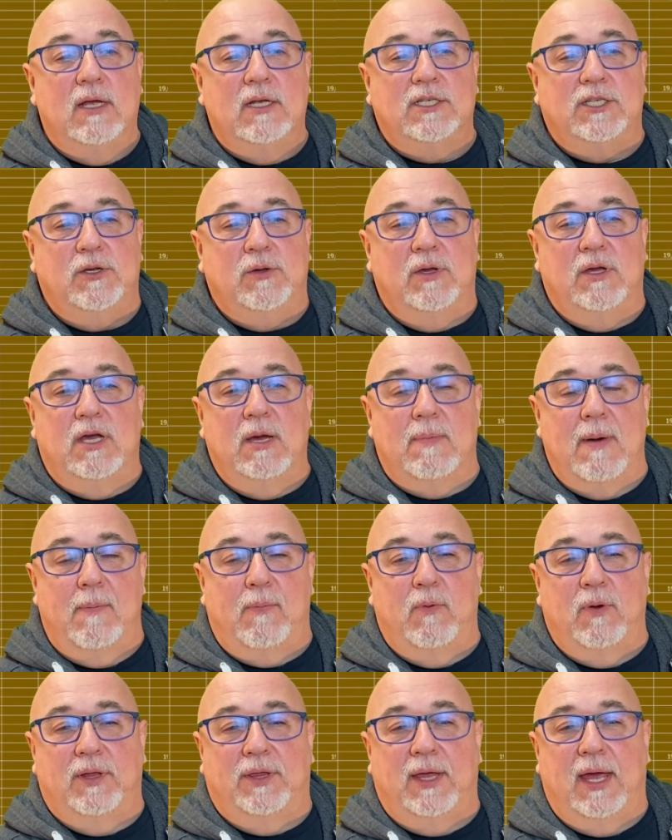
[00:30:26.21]
so you can come
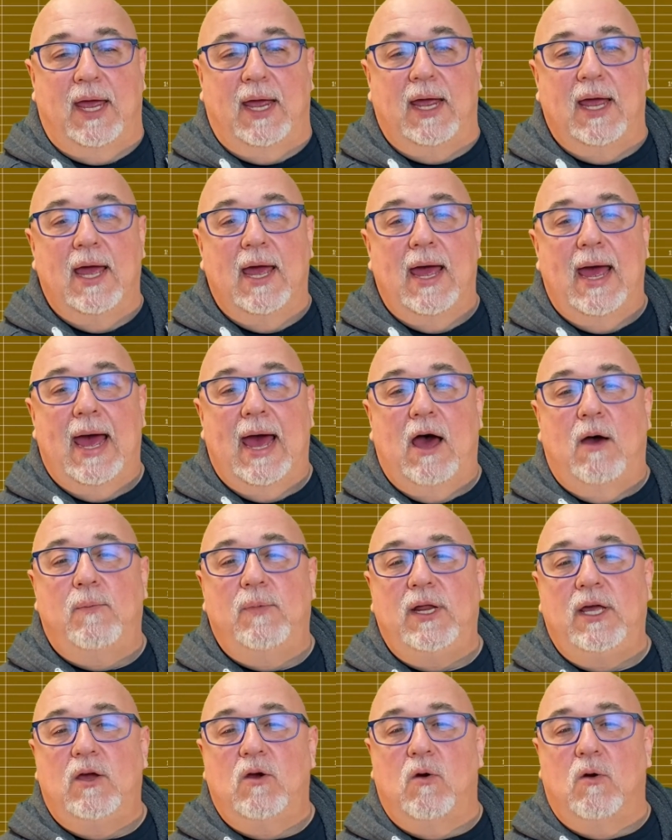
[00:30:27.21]
up with a how
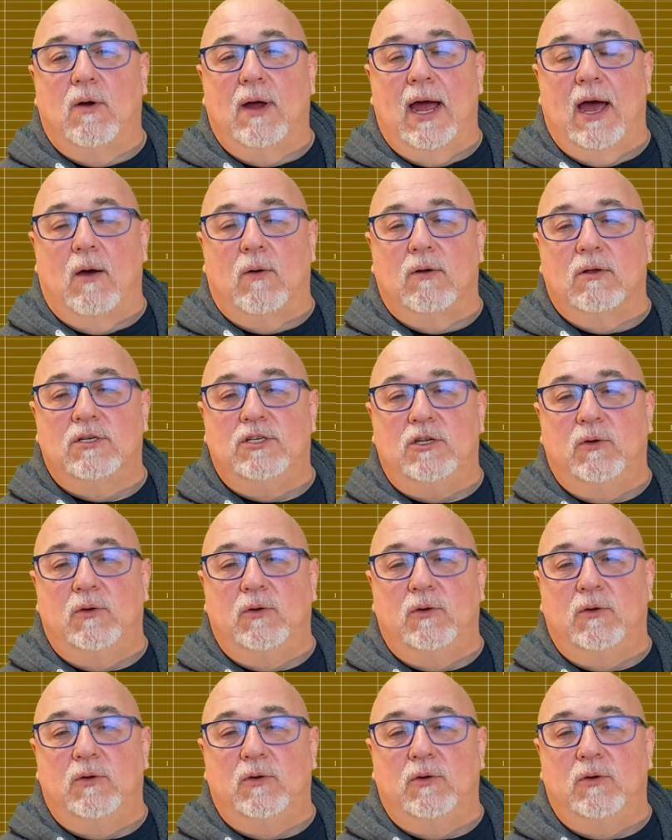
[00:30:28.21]
many core hours